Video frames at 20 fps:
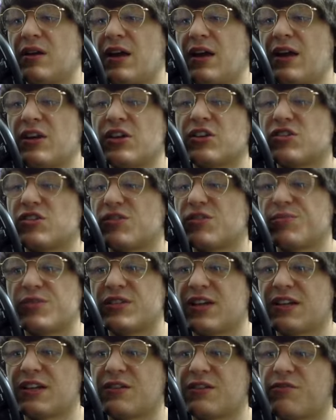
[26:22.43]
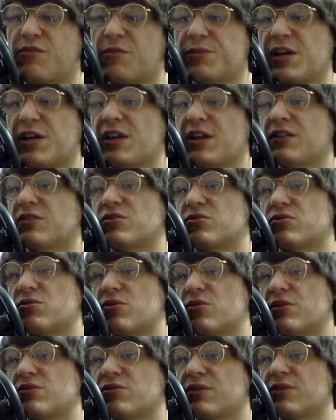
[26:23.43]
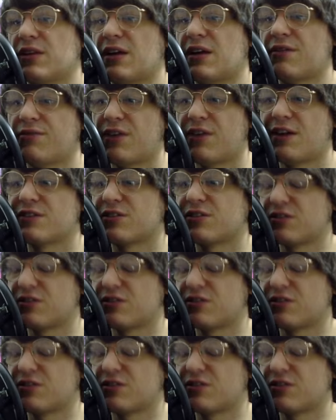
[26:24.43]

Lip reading: And you can just protect it from getting destroyed during the end phase.